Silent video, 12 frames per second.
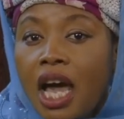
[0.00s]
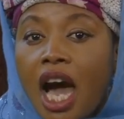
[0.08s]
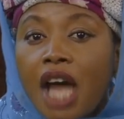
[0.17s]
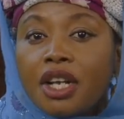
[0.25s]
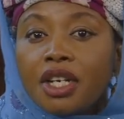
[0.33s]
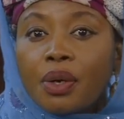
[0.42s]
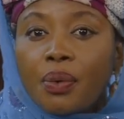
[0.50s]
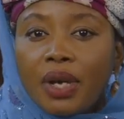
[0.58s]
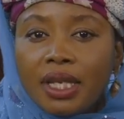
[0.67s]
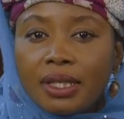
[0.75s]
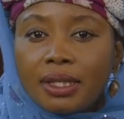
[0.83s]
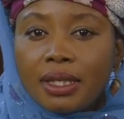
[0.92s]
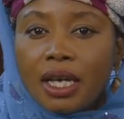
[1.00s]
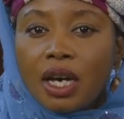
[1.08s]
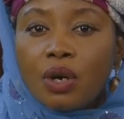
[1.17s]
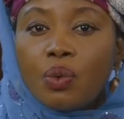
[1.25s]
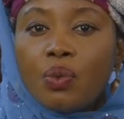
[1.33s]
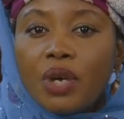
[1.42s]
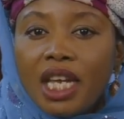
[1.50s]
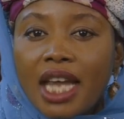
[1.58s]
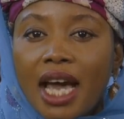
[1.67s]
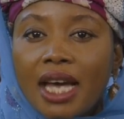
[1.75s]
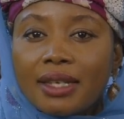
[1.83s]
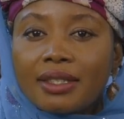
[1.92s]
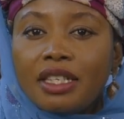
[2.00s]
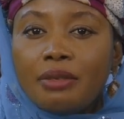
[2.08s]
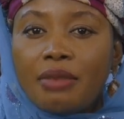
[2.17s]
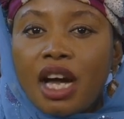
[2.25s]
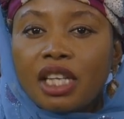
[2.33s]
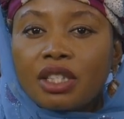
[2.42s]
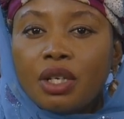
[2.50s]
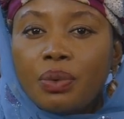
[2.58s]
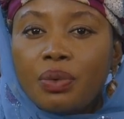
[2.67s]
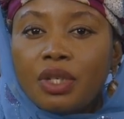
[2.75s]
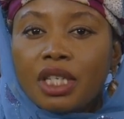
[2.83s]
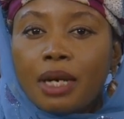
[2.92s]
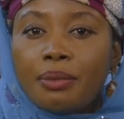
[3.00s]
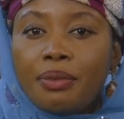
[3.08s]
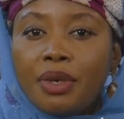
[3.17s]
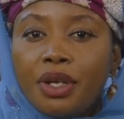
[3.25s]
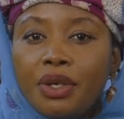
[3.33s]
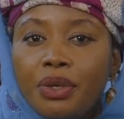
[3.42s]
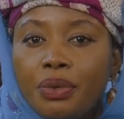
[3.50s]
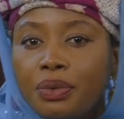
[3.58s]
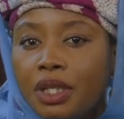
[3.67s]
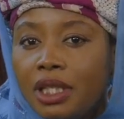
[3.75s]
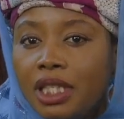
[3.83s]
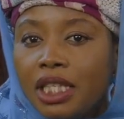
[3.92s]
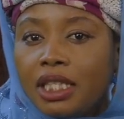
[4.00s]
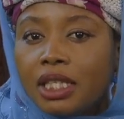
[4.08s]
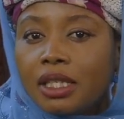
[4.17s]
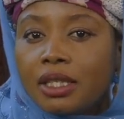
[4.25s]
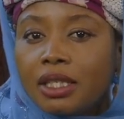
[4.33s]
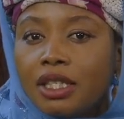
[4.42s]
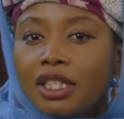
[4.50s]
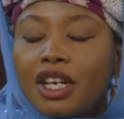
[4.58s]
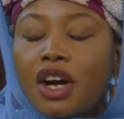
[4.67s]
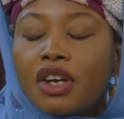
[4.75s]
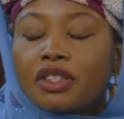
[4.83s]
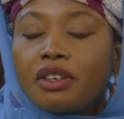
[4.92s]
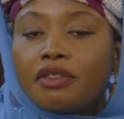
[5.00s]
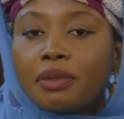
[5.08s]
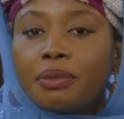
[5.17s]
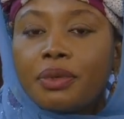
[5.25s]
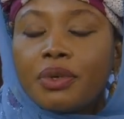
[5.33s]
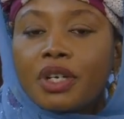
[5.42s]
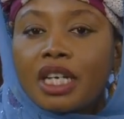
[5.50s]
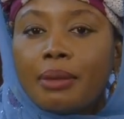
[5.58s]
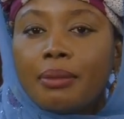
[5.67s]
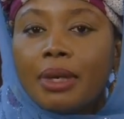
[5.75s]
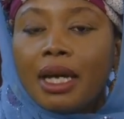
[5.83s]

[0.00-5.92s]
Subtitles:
And on the quiz, a winner has emerged. We shall bring you the details in the course of the program.